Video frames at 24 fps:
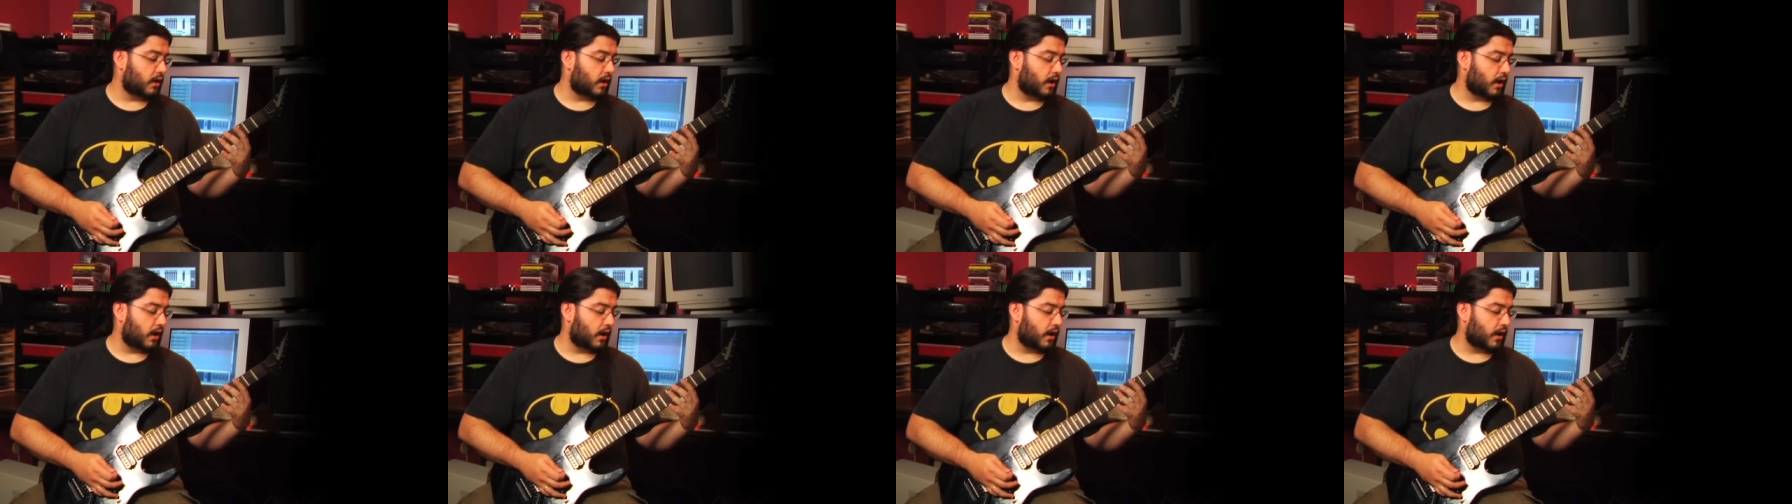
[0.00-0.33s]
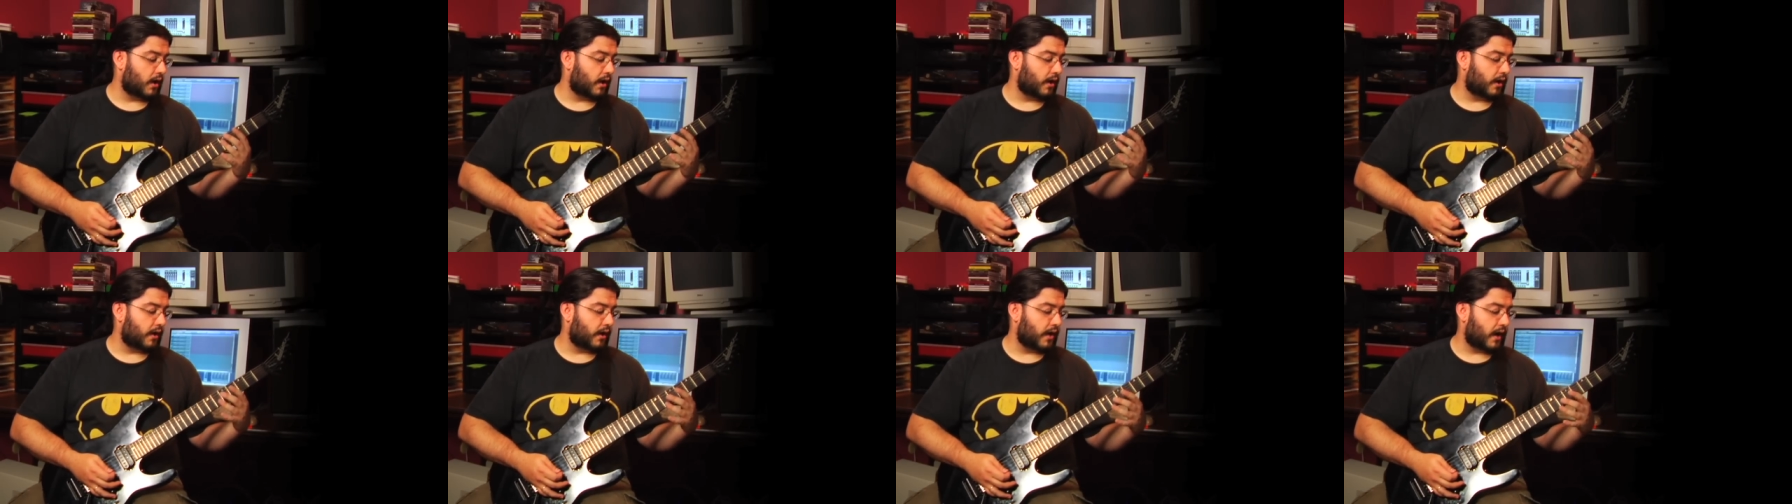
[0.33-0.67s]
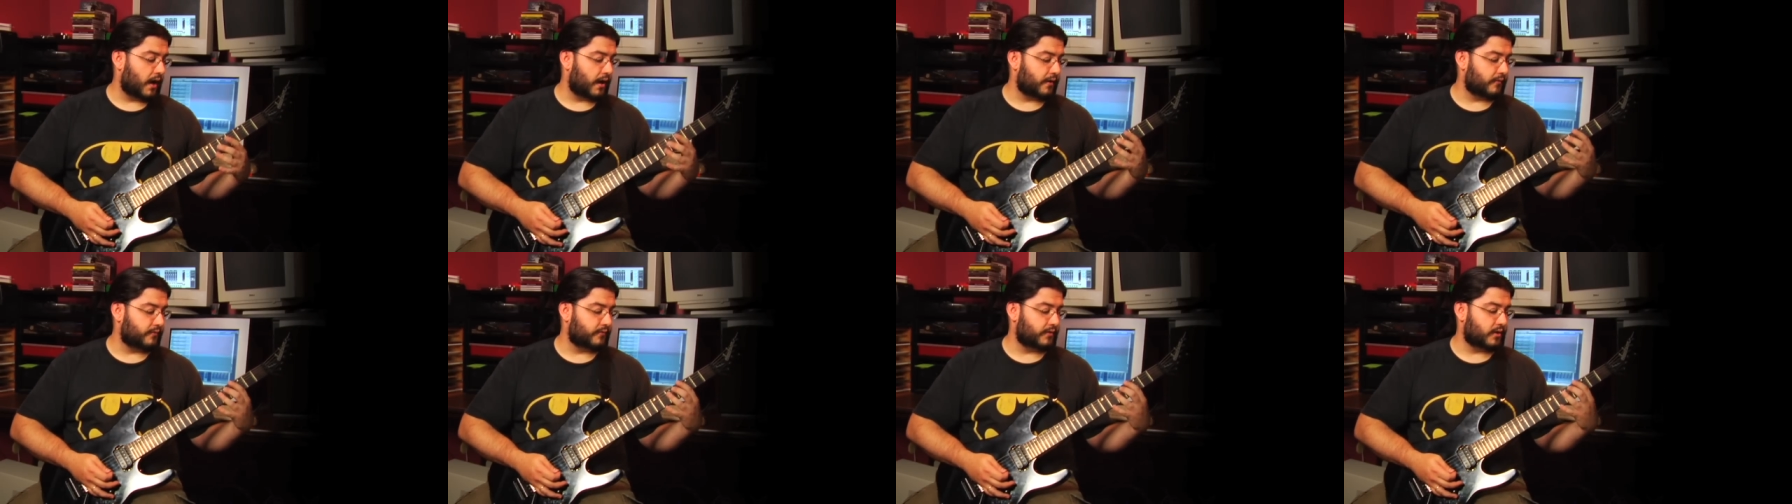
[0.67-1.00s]
uh,
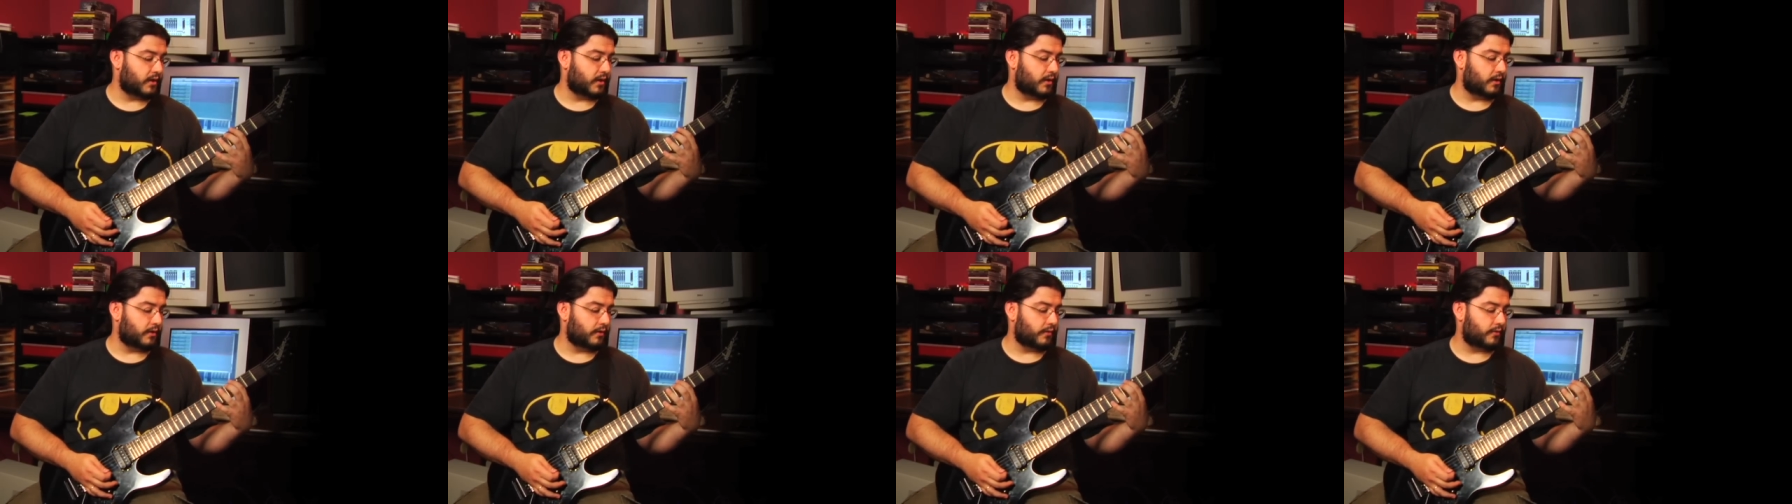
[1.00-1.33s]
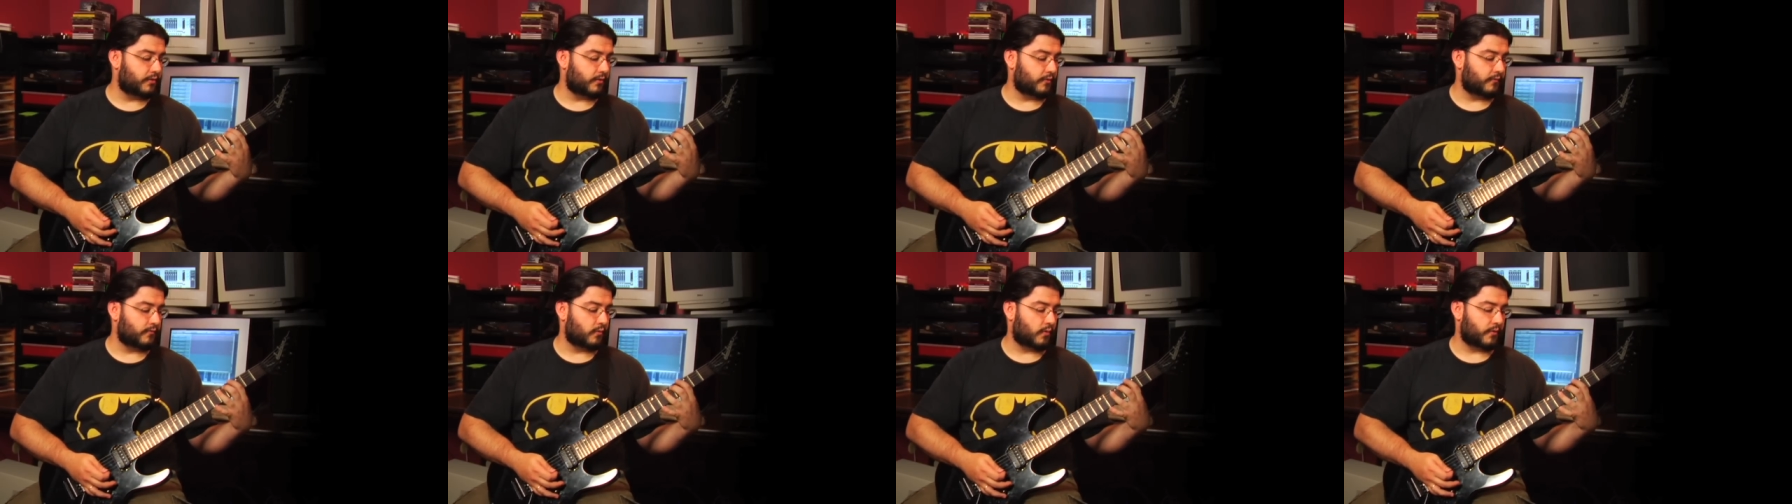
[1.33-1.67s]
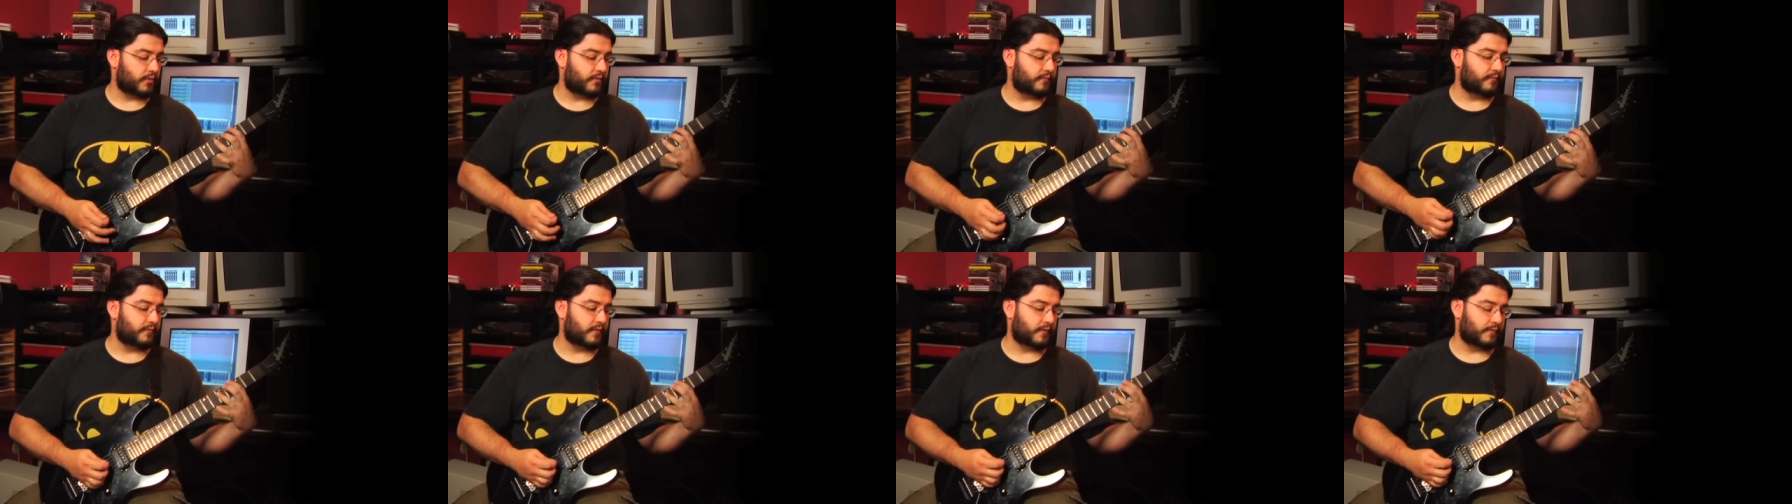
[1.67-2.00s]
out of the 3rd,
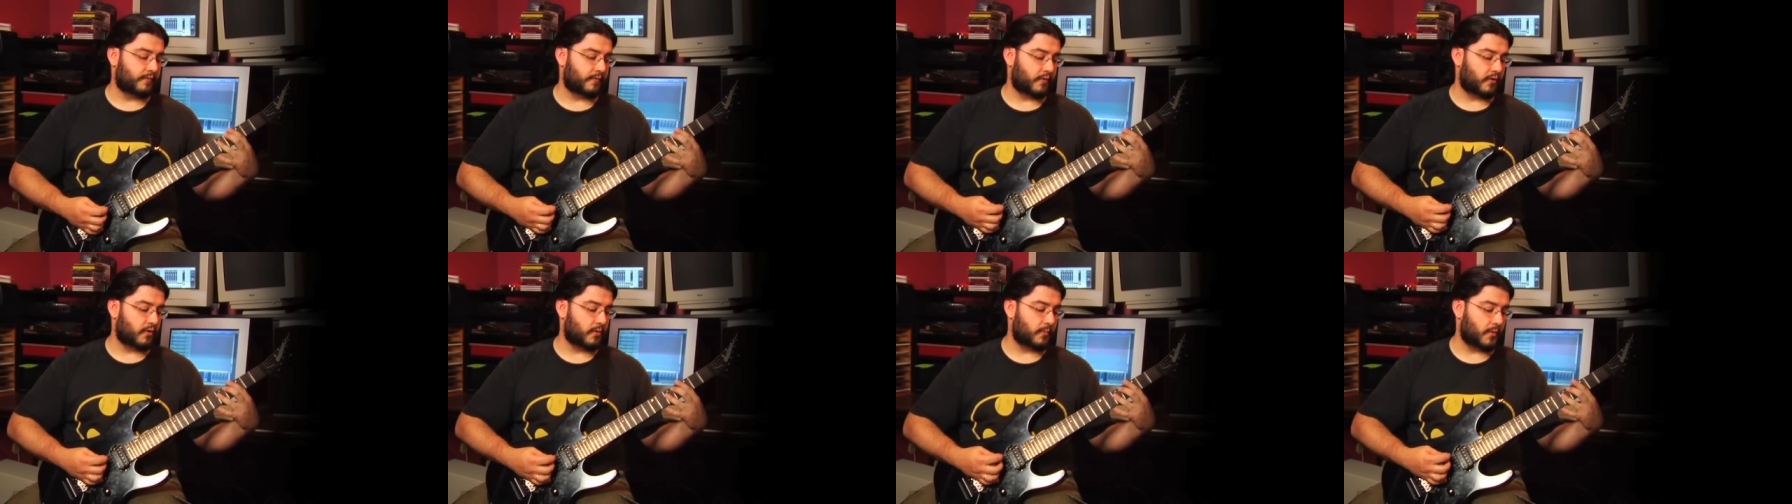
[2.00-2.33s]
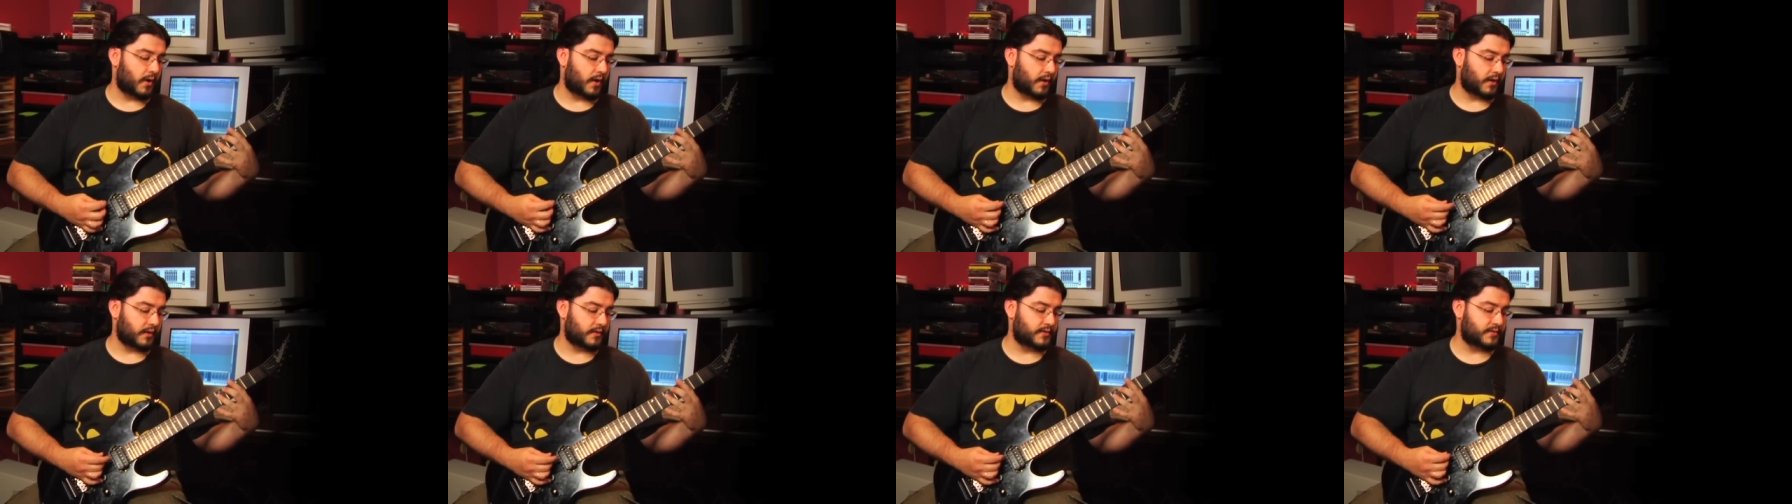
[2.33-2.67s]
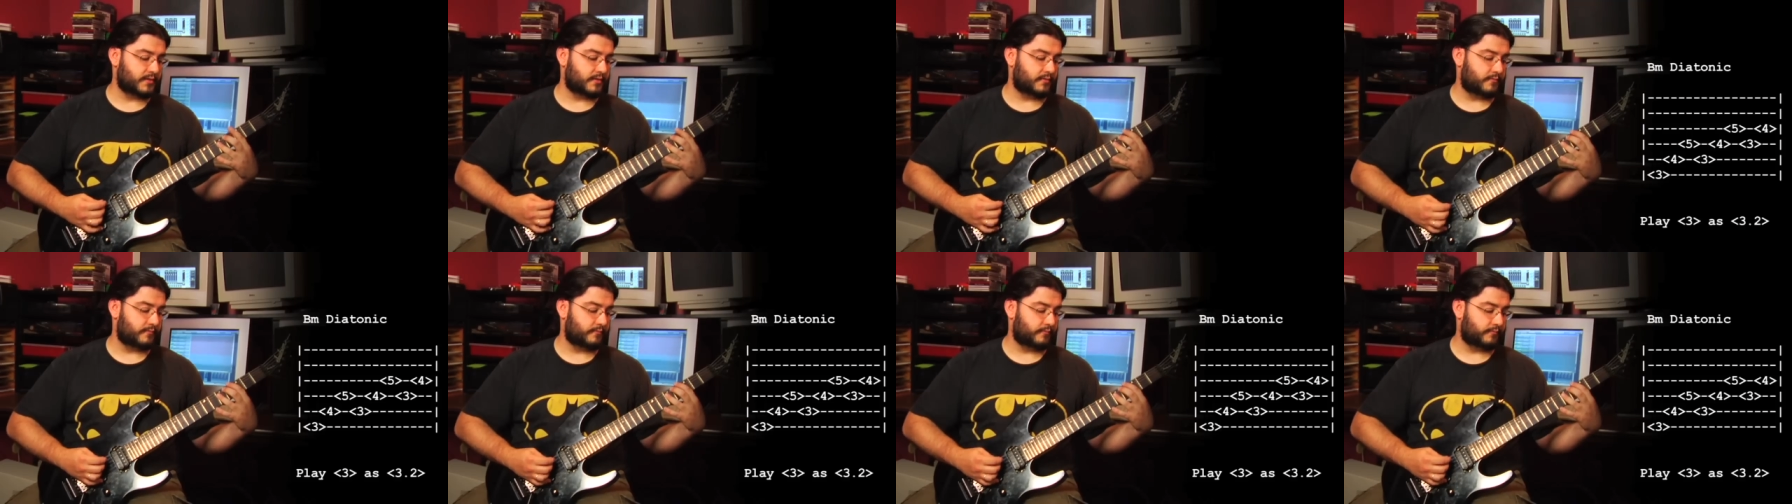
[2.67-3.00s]
4th, and 5th fret
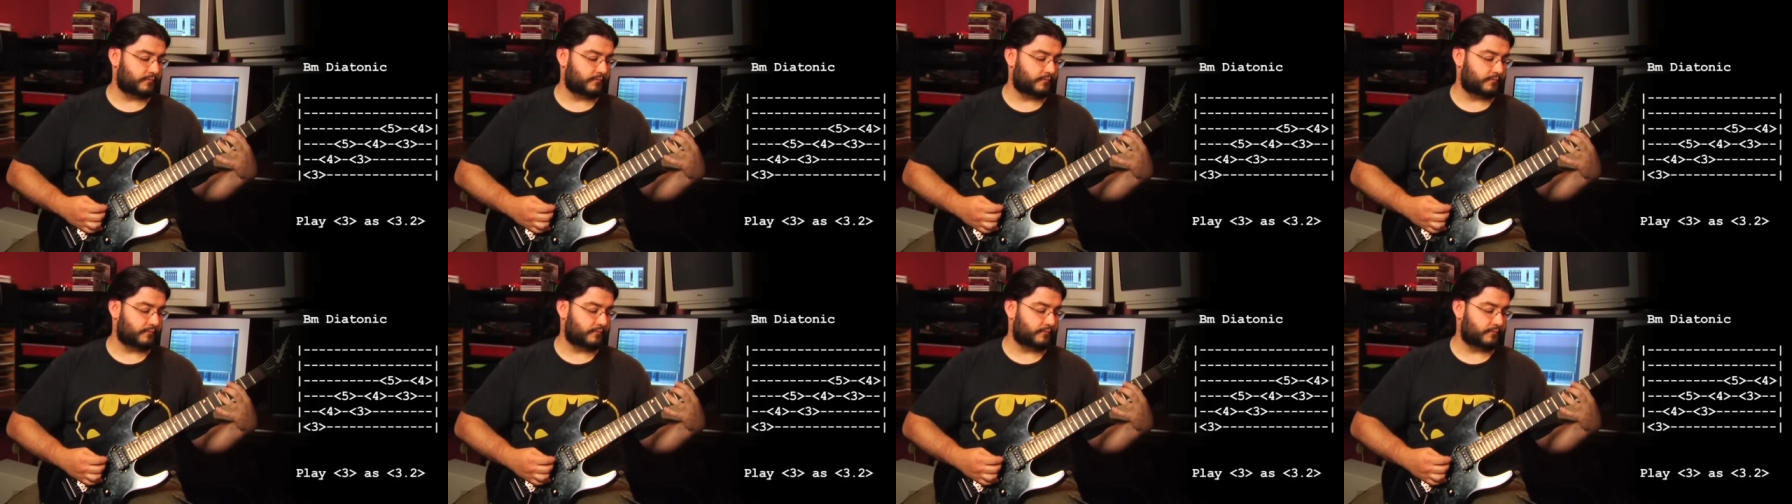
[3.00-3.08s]
harmonics.